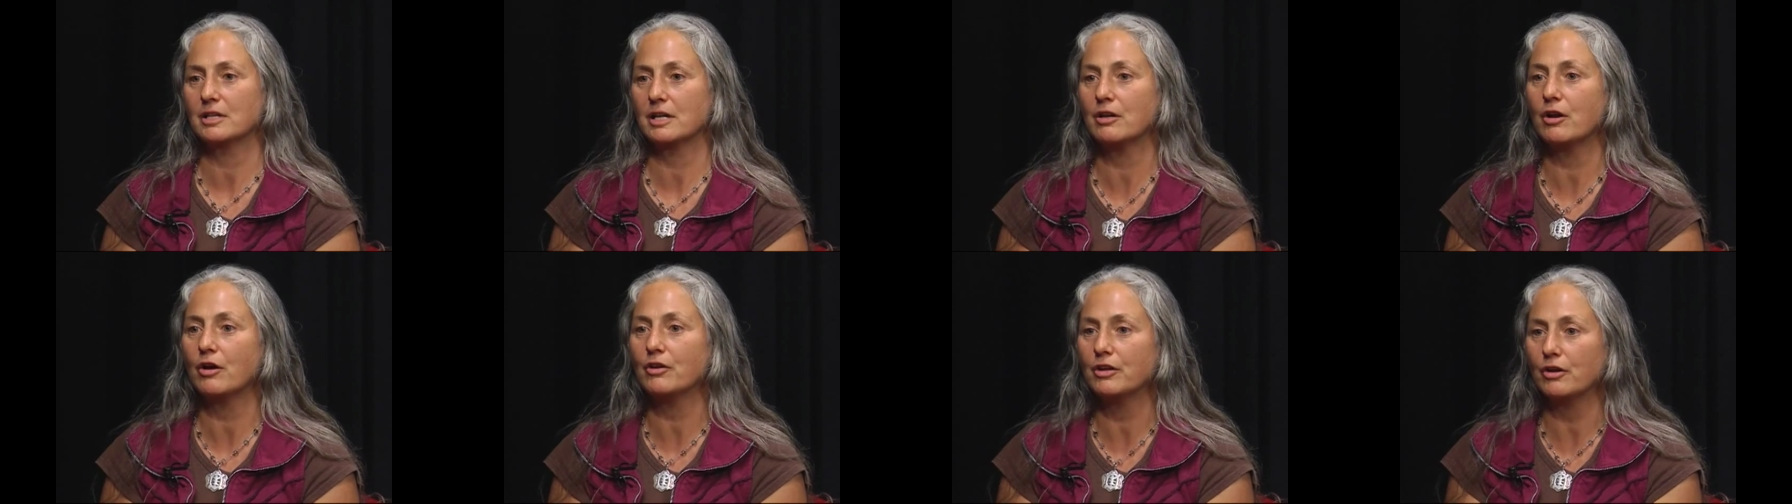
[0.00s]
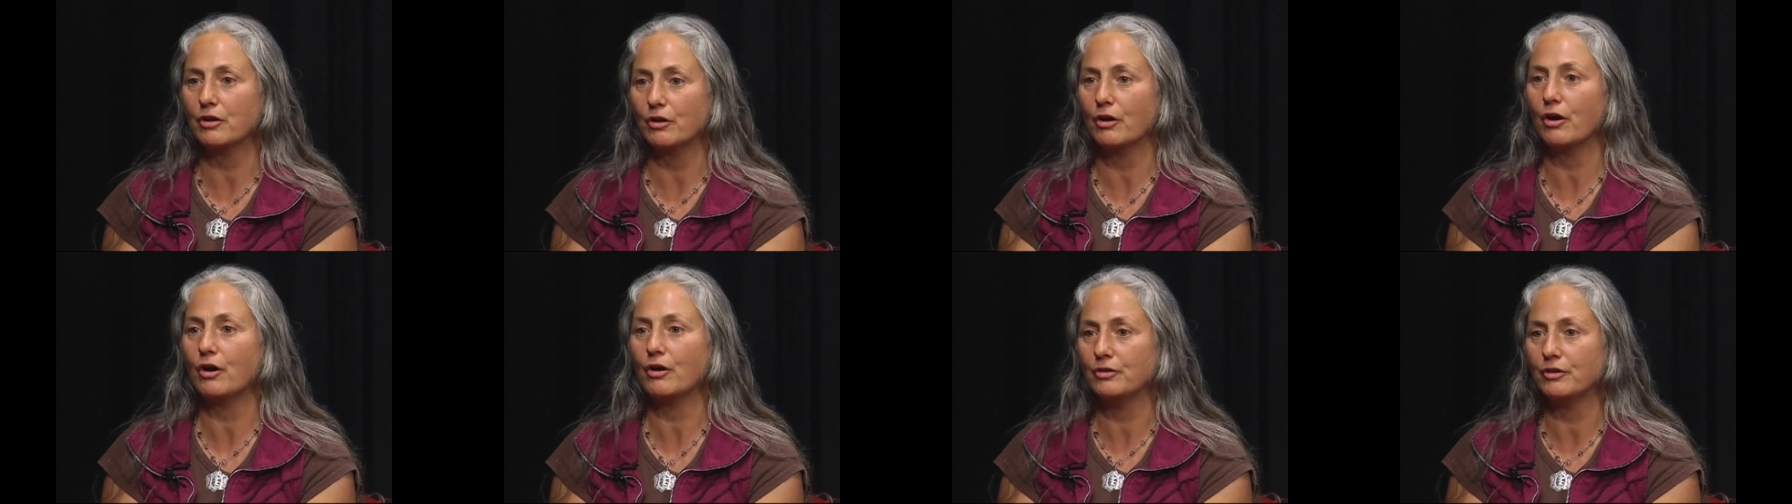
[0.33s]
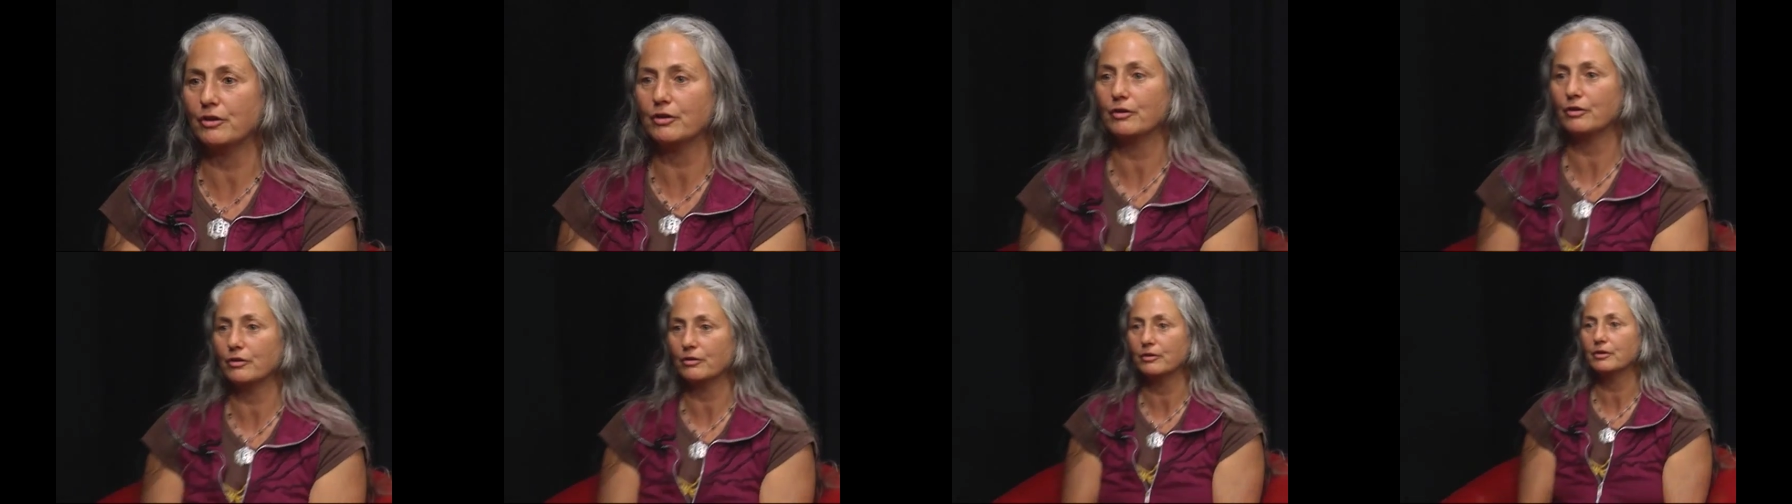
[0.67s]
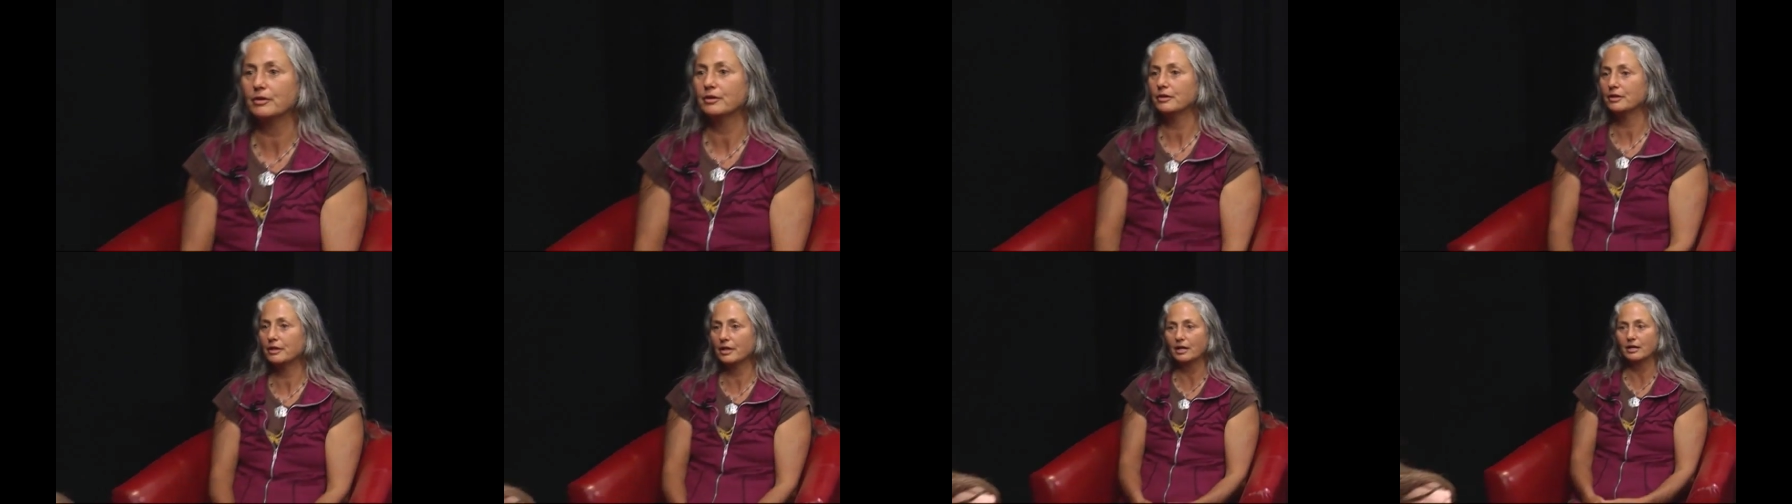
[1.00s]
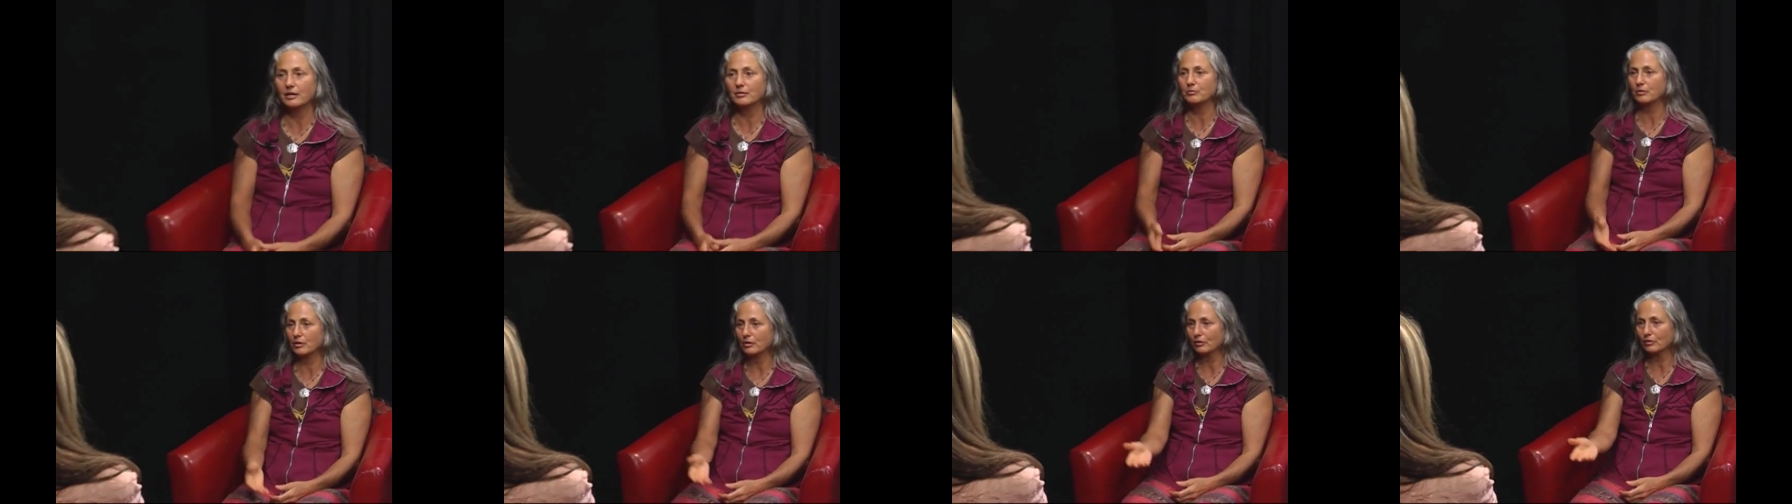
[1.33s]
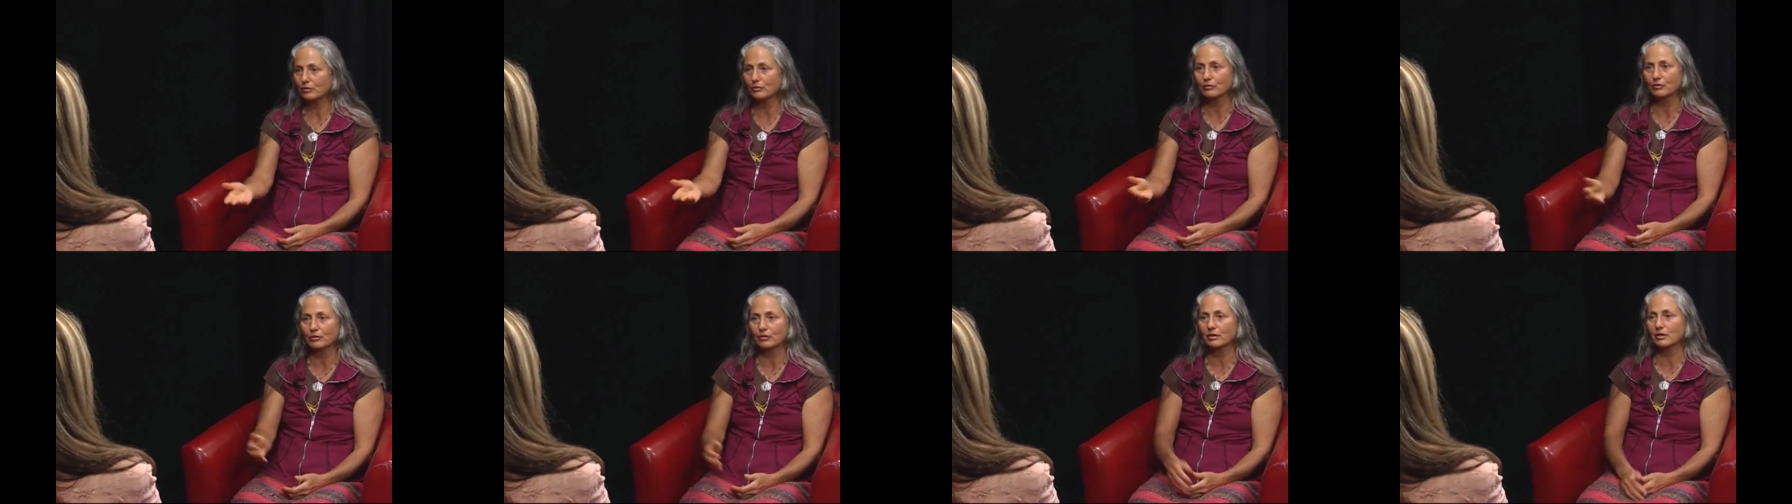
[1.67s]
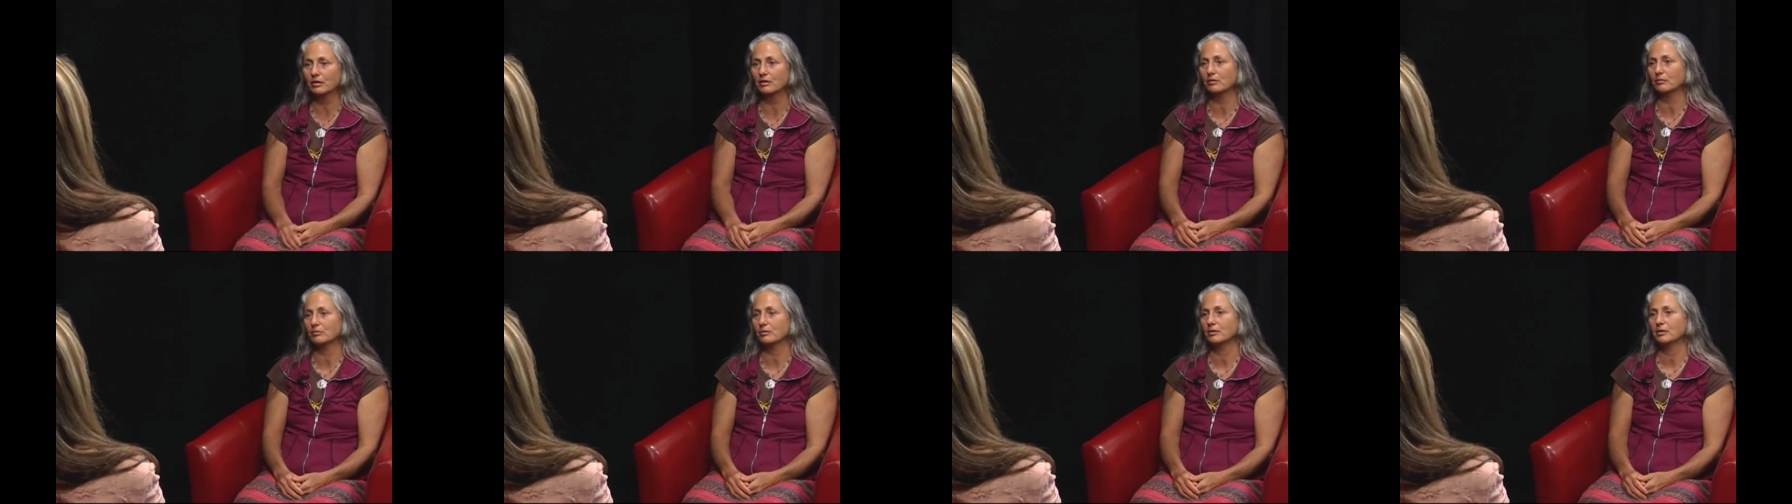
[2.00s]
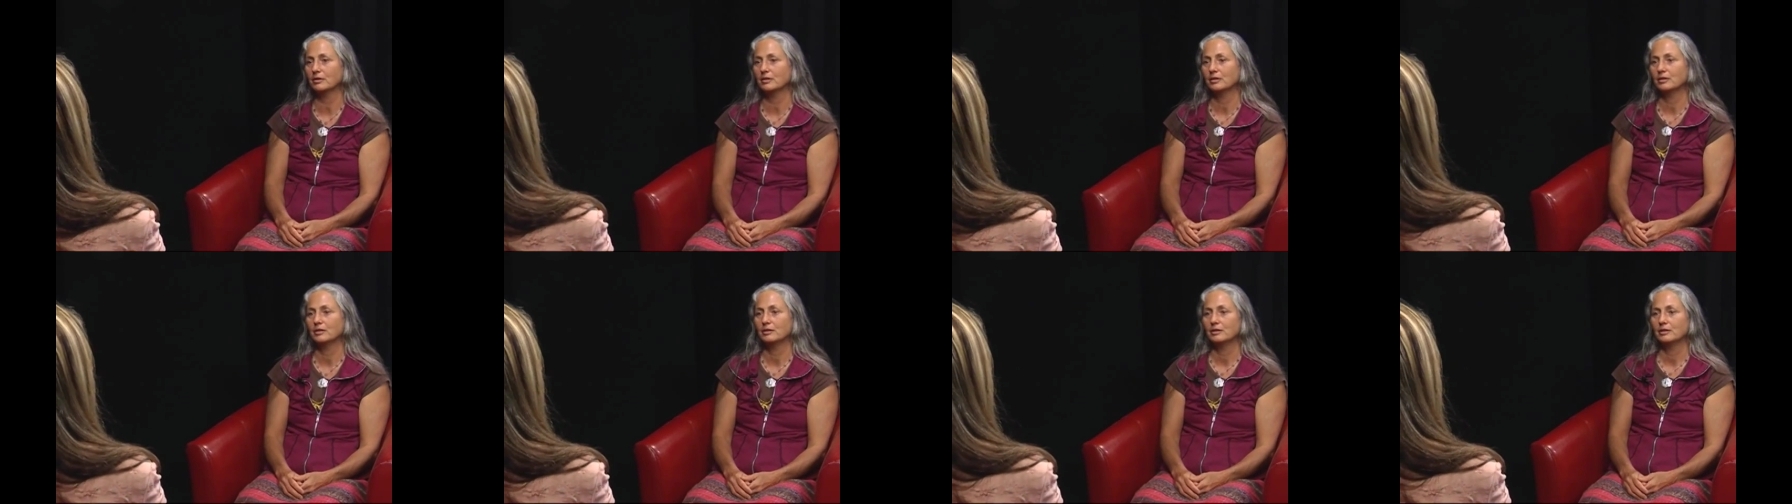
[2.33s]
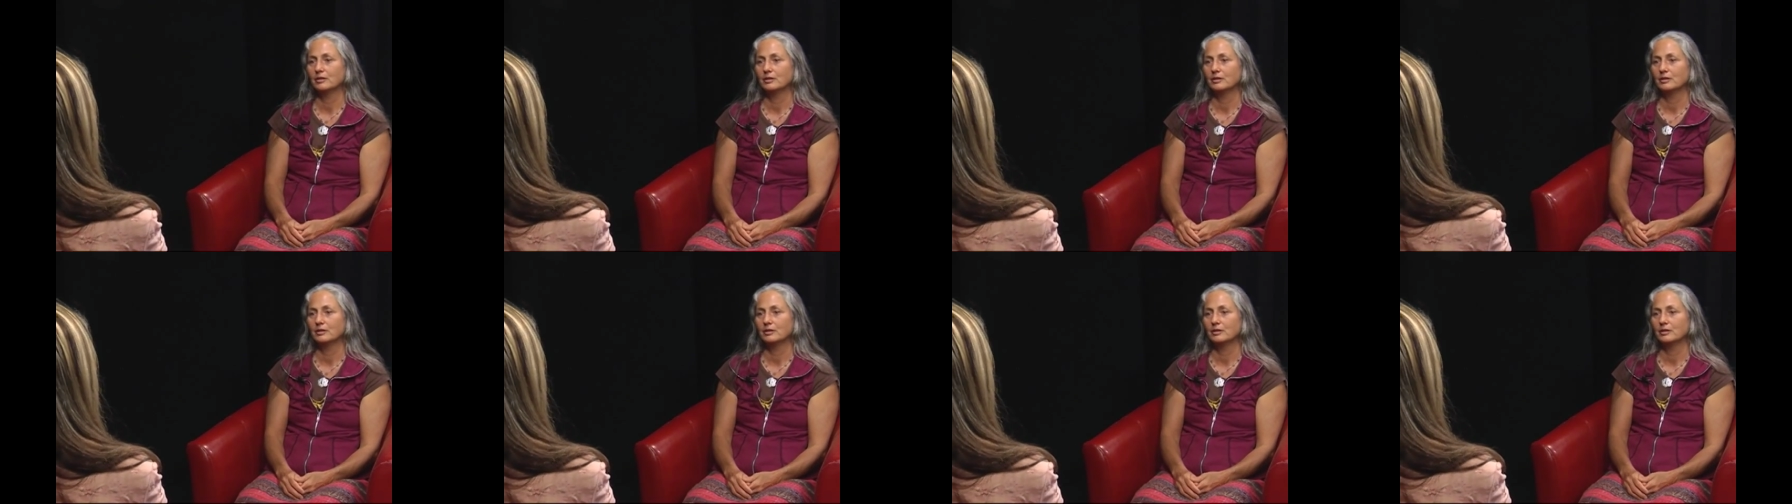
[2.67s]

Martin Luther King. Yeah, Martin Luther King. Yes.